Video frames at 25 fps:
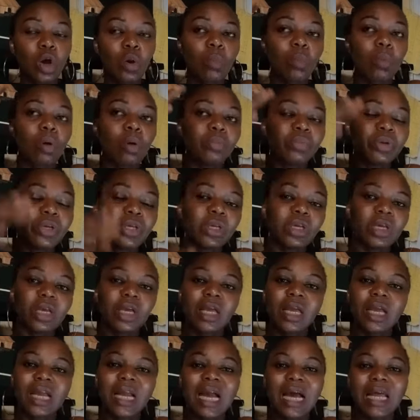Mommy,
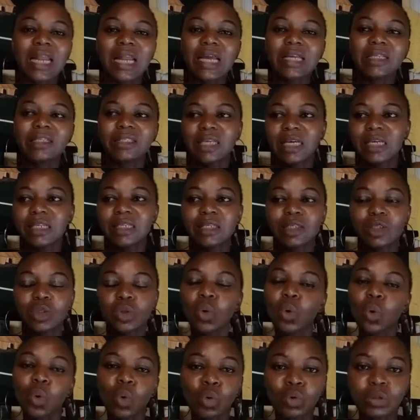can I take
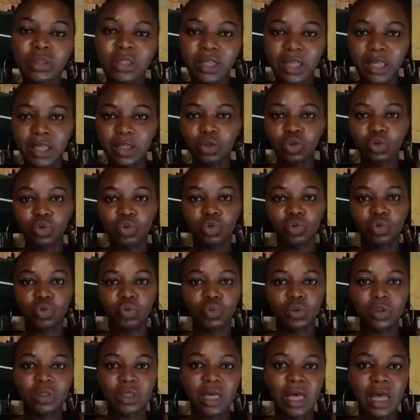this old thing to
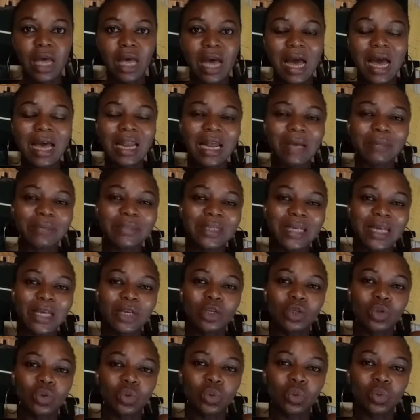use? And I'm
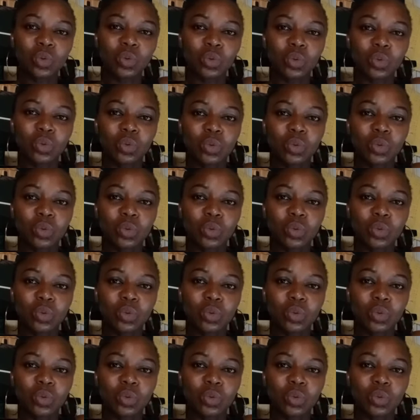saying no.